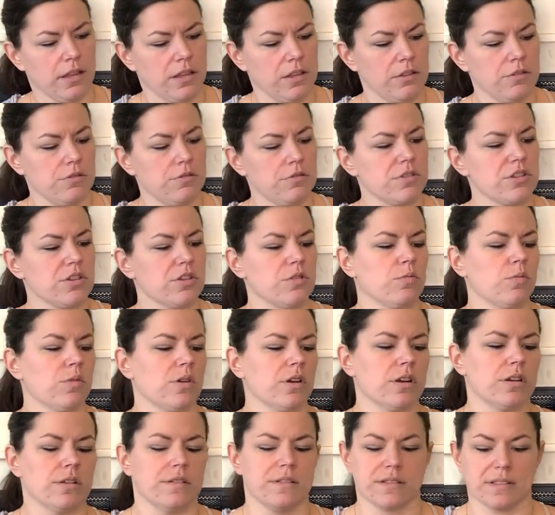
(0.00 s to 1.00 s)
Use your
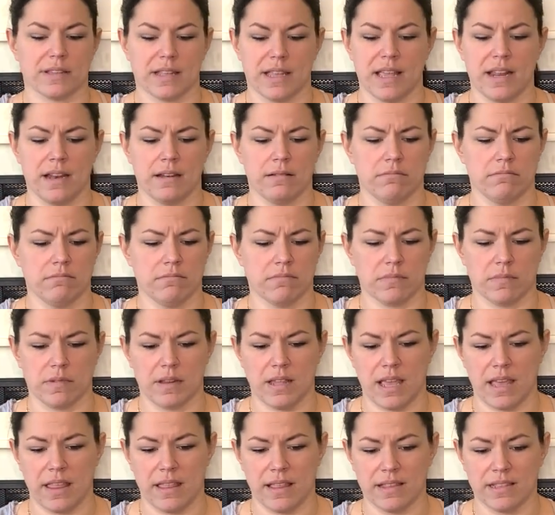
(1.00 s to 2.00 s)
words. And
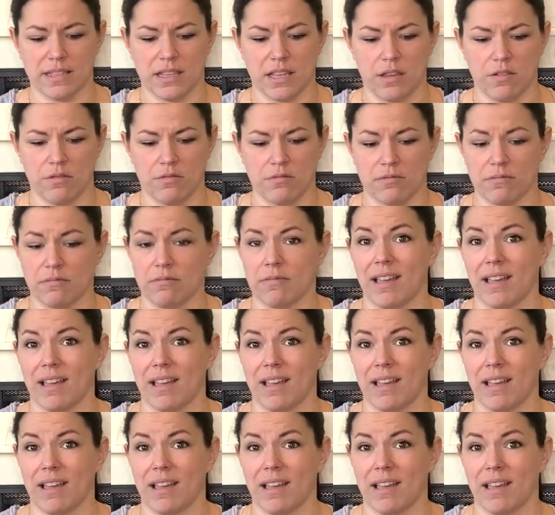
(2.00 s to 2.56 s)
yeah, it's cute.